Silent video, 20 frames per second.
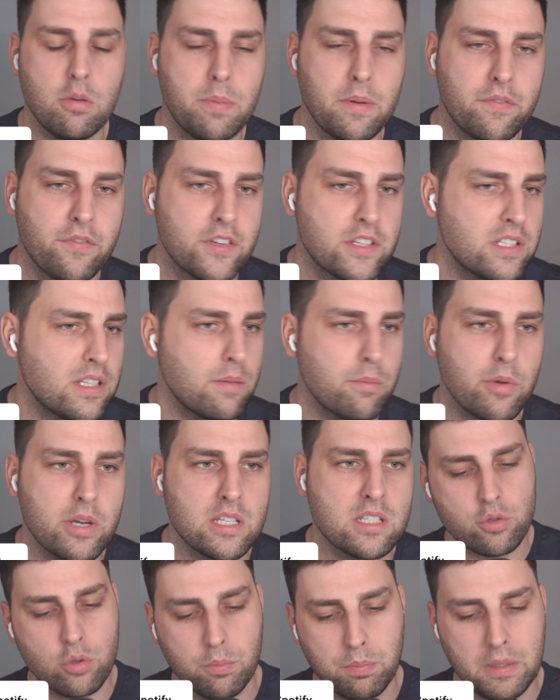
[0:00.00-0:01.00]
but for some
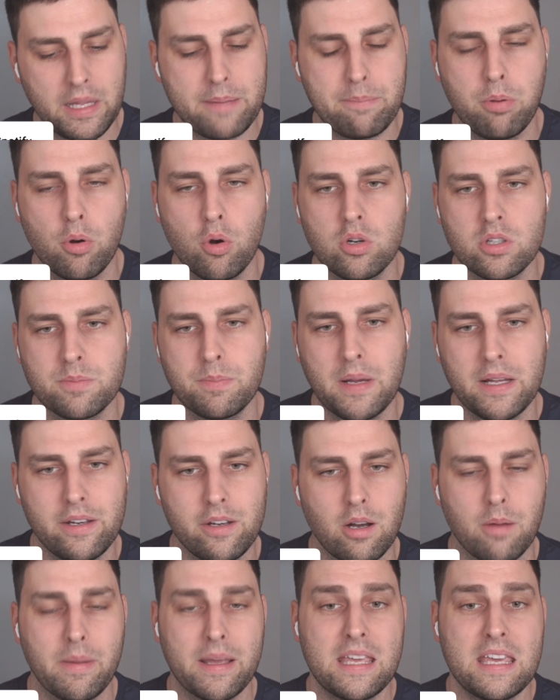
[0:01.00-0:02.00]
reason, the play pause button
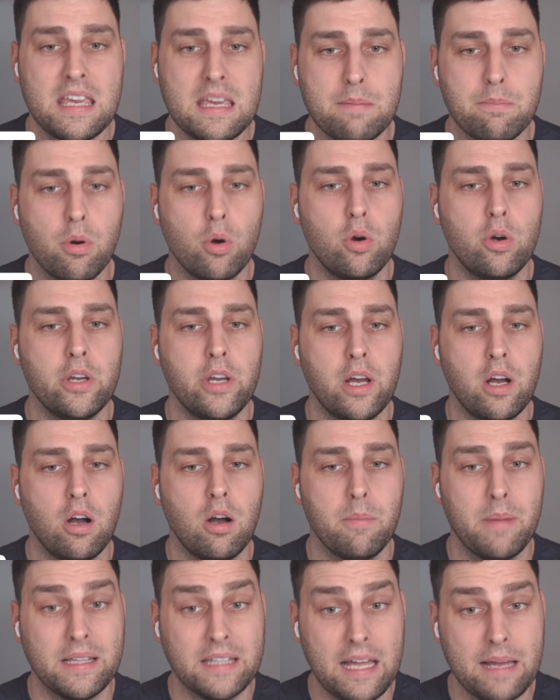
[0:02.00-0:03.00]
on my keyboard,
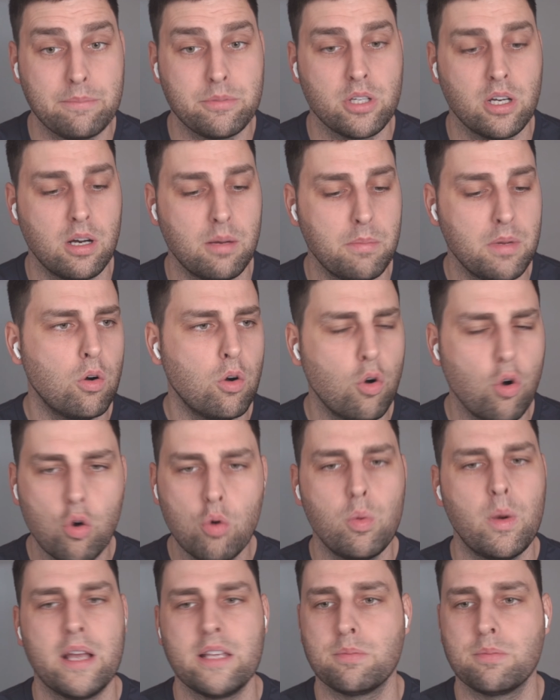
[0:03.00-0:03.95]
on my laptop, always